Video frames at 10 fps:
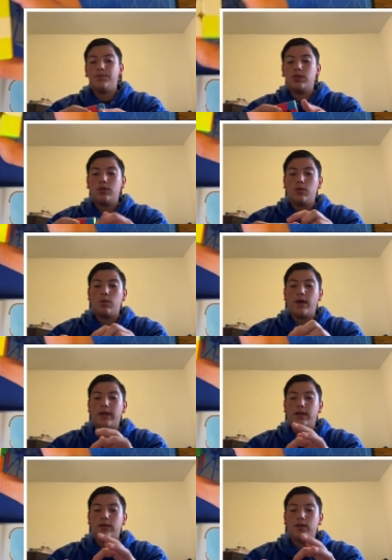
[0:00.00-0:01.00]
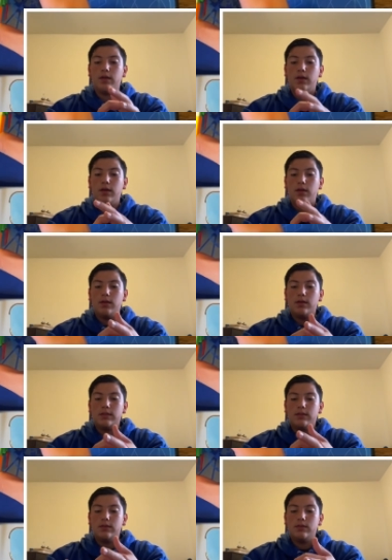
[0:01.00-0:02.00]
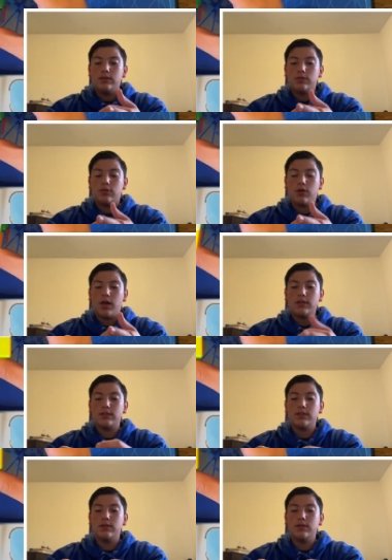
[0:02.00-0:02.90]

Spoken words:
the white cross.